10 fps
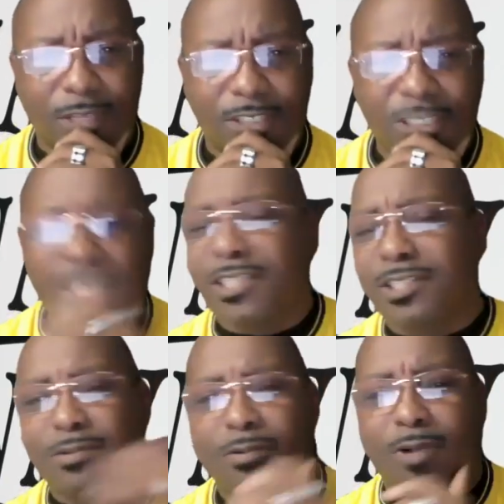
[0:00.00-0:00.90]

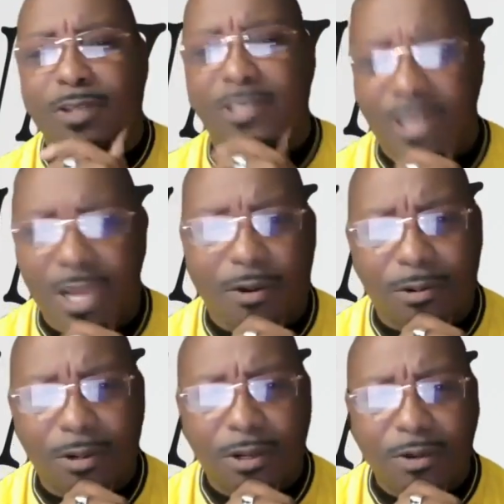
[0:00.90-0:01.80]
Jesus wants to
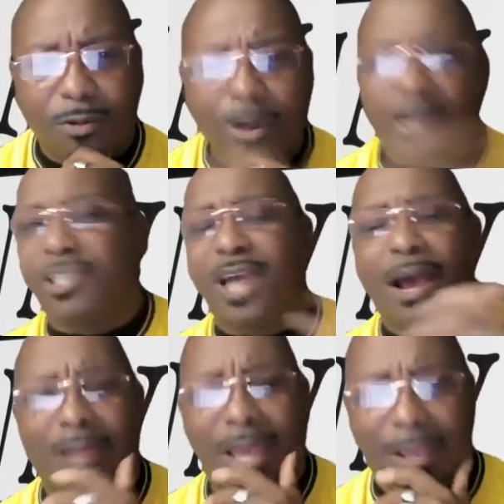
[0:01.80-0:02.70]
know, where did
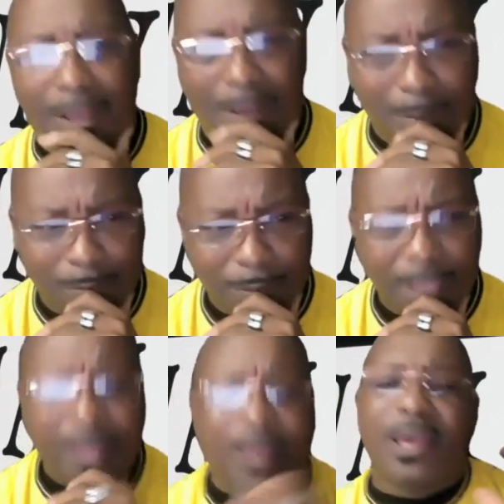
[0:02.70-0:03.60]
y'all lay him?
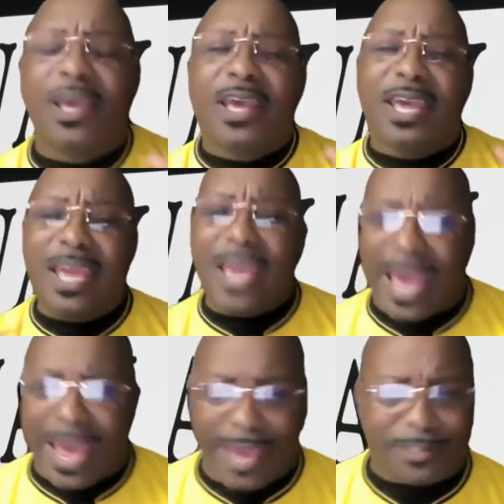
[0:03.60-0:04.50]
He
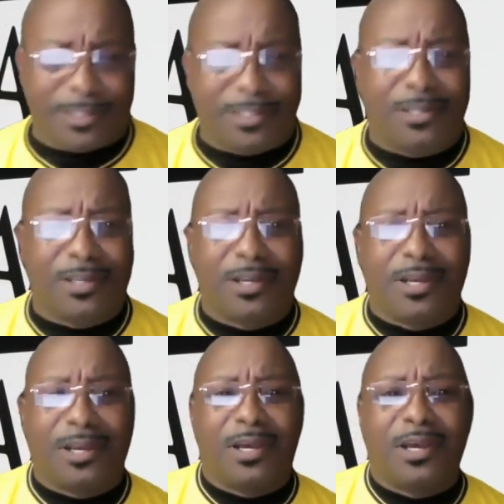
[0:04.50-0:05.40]
asked,
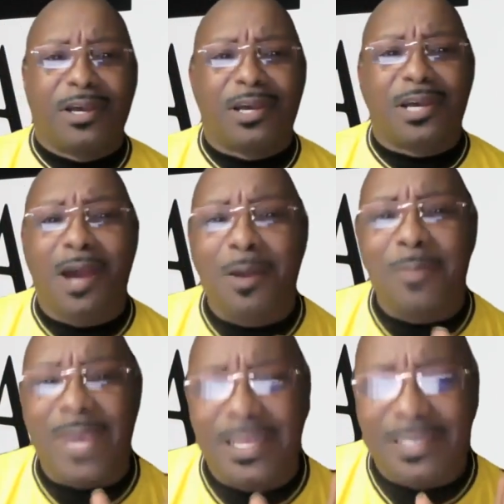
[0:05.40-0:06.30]

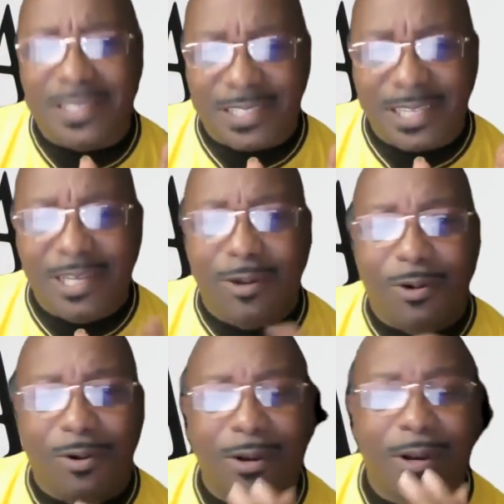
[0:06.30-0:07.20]
come and see,
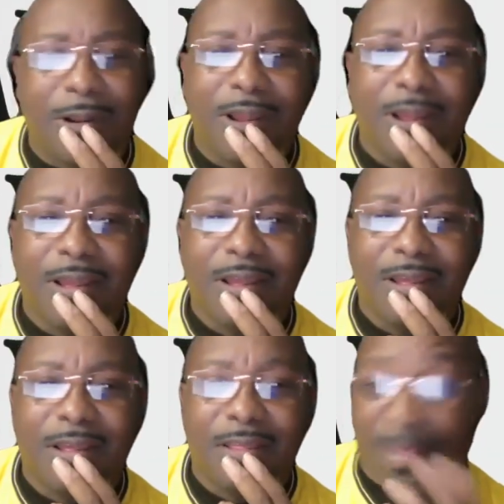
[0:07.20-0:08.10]
Lord.
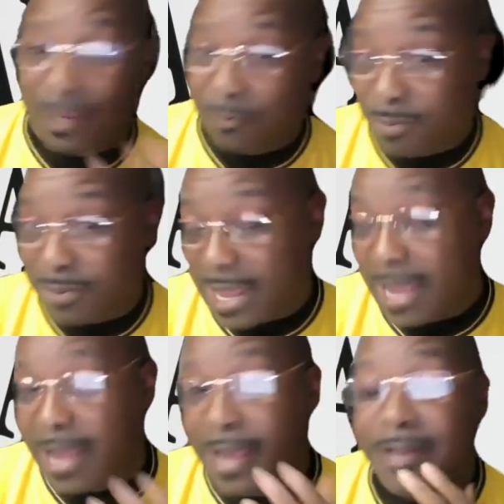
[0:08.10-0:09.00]
They
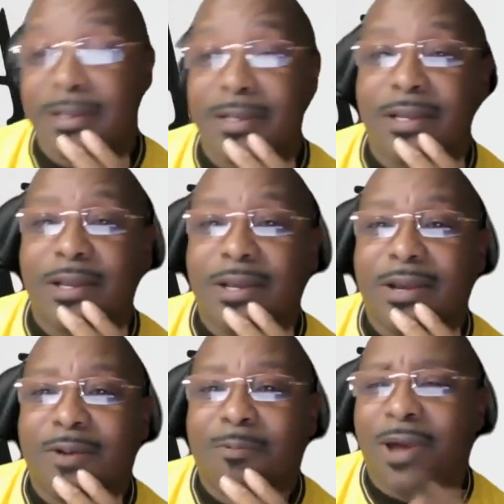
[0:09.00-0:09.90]
replied.
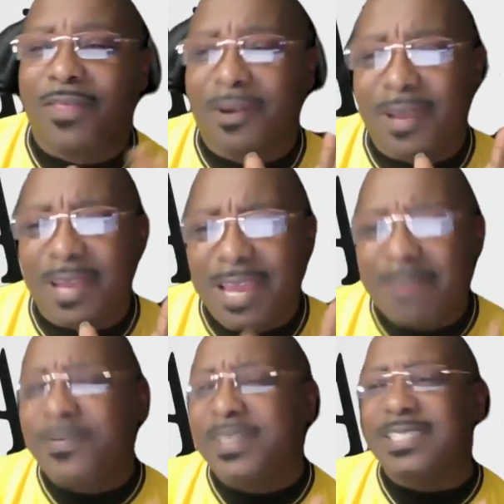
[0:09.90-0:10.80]
Whether
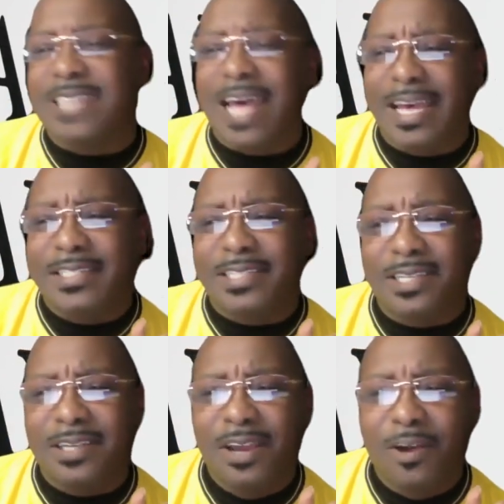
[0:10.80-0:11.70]

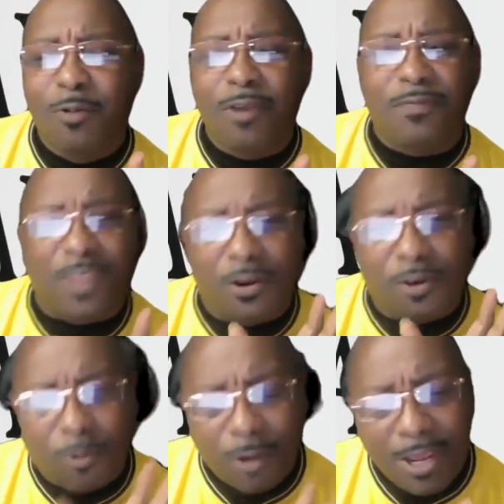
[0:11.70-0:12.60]
emphasizing with their
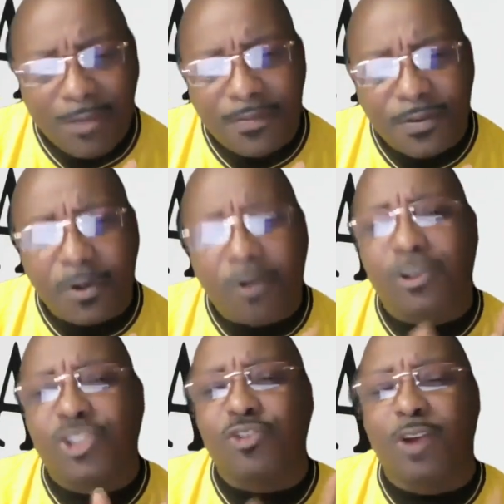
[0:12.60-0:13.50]
grief
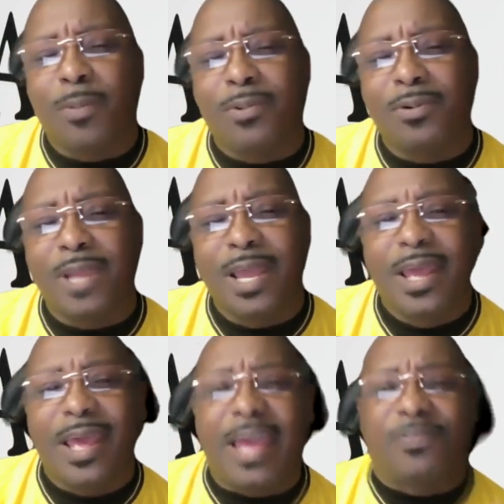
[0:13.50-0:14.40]
or trouble
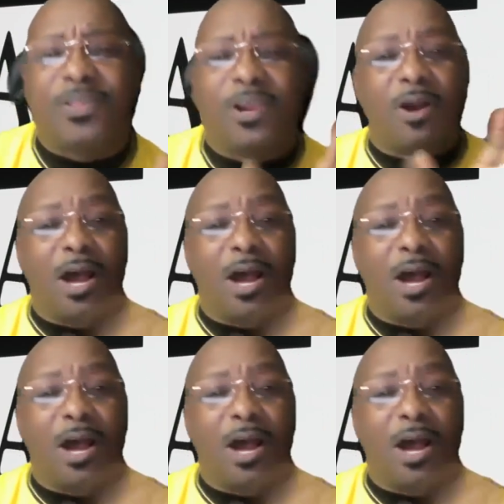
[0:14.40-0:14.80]
at their